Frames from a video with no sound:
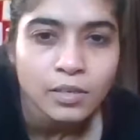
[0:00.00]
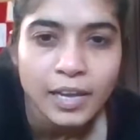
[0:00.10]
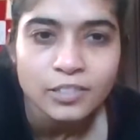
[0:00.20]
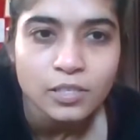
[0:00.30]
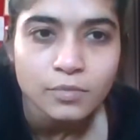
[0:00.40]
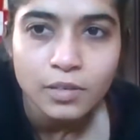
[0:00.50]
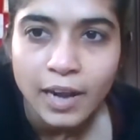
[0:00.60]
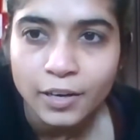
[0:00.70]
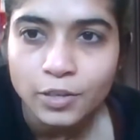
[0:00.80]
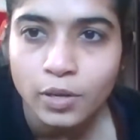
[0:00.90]
like this,
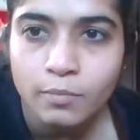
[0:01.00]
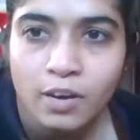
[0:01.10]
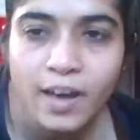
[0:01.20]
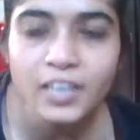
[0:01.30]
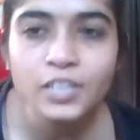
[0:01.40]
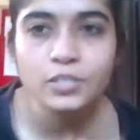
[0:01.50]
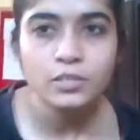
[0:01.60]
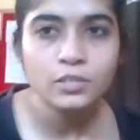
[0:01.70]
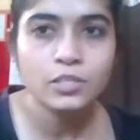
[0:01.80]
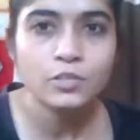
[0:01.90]
like doing Bhavani,
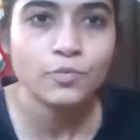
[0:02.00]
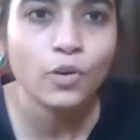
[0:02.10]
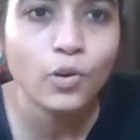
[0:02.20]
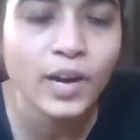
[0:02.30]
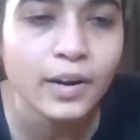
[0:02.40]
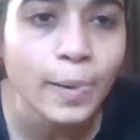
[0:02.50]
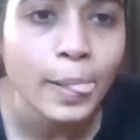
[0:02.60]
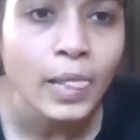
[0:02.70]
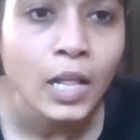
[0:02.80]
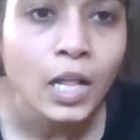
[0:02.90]
just follow her.
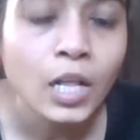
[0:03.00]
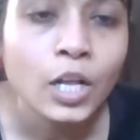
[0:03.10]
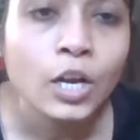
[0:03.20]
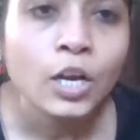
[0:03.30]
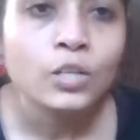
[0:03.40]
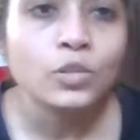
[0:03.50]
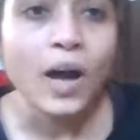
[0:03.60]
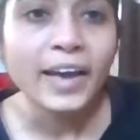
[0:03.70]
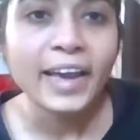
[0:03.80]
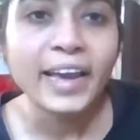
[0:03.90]
So
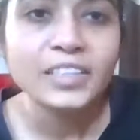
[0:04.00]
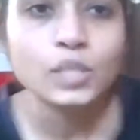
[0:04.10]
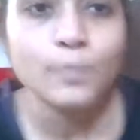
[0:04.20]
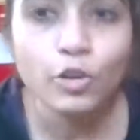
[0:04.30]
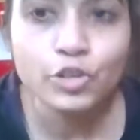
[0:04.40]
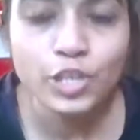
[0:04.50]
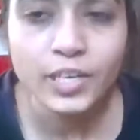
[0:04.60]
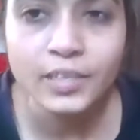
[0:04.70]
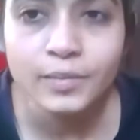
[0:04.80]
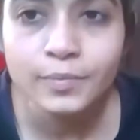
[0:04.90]
again, this posture